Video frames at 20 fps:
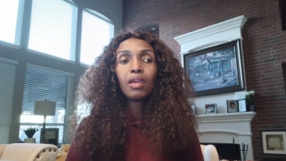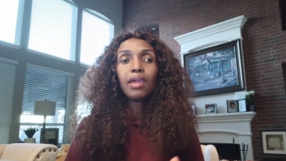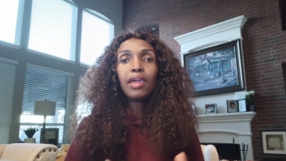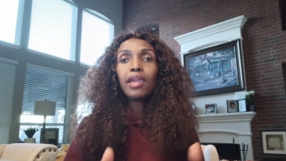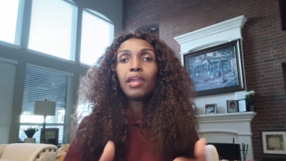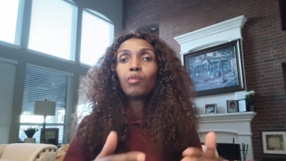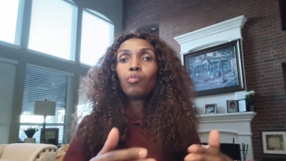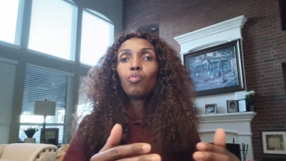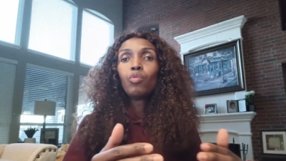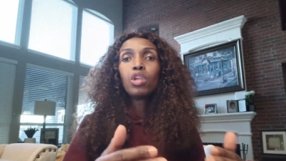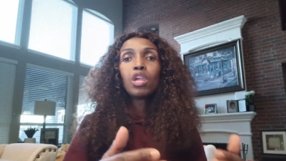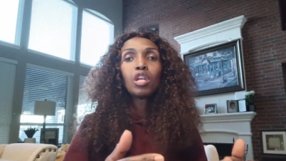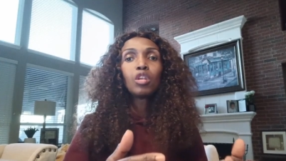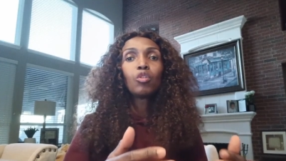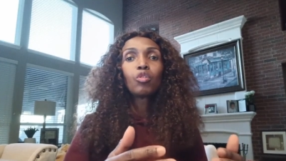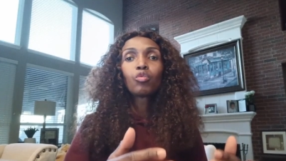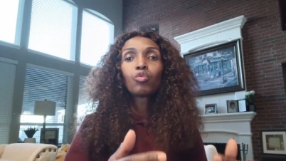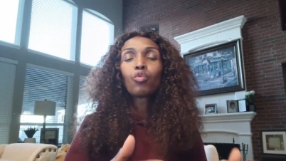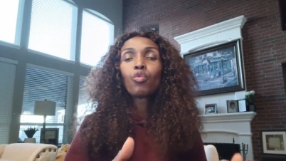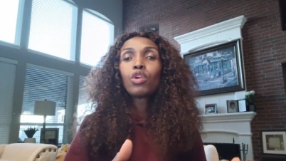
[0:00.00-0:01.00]
and we are
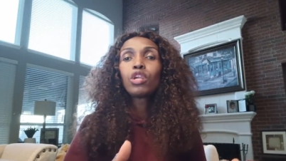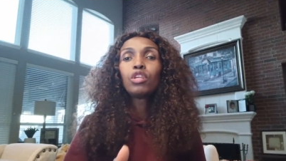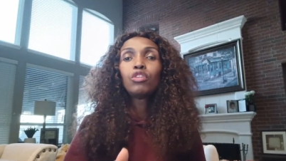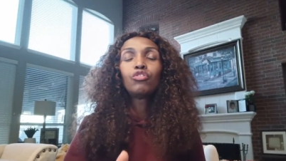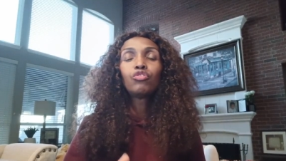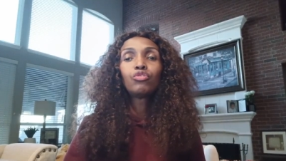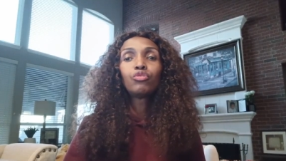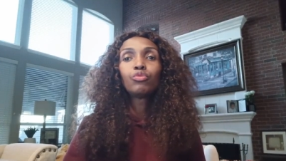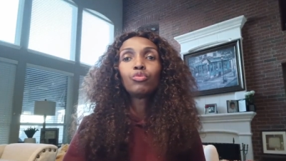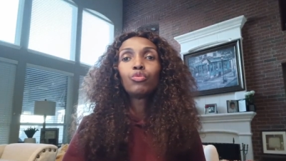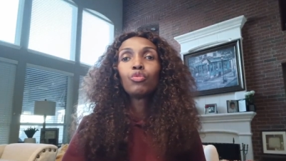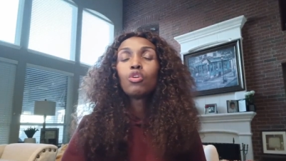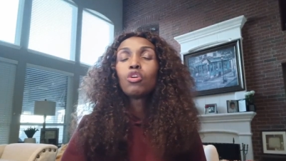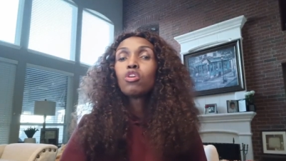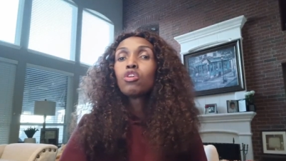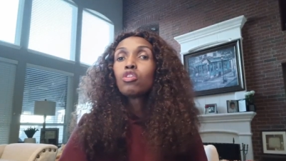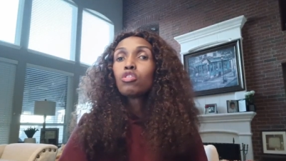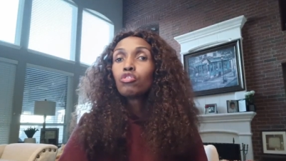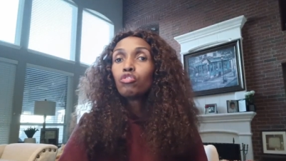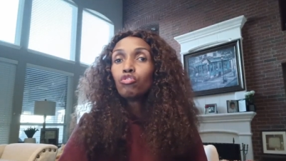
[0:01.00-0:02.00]
not going to
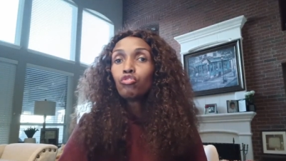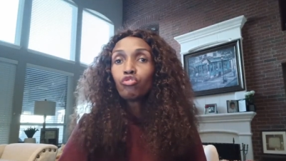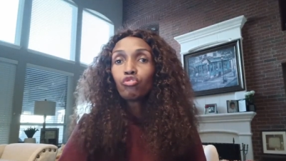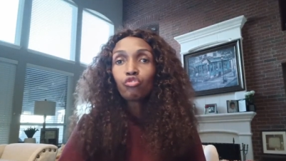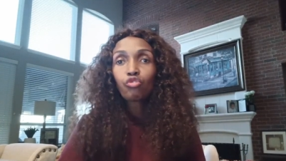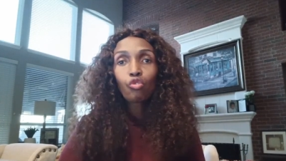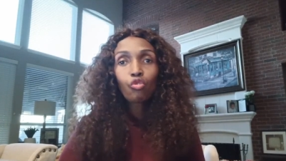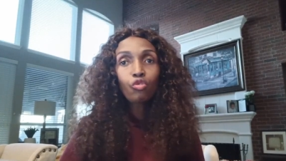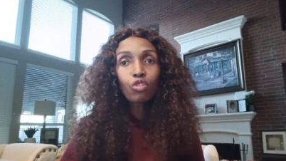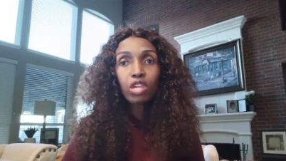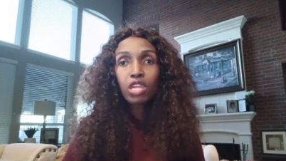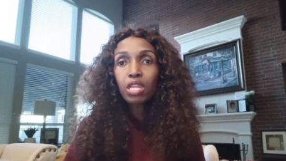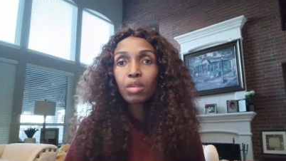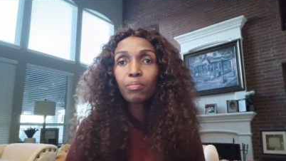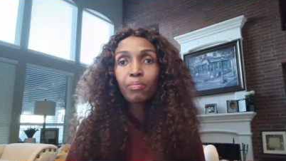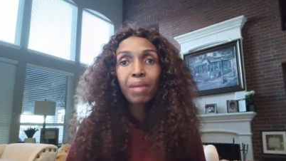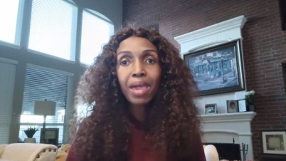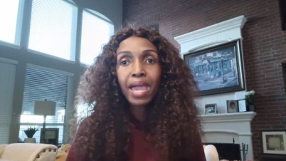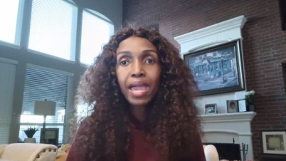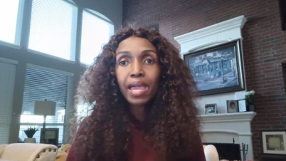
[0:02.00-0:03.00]
draw in
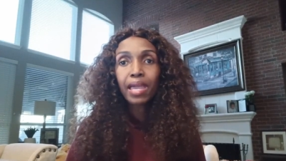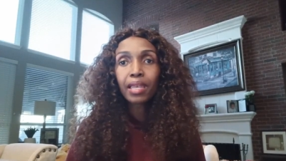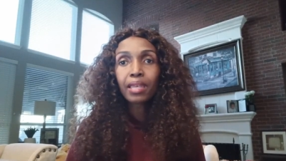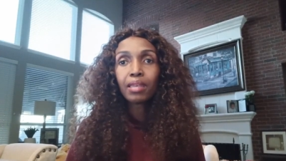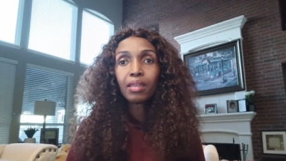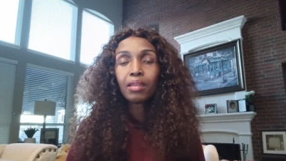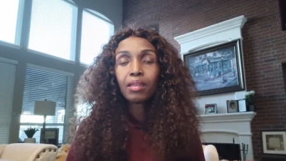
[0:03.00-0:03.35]
man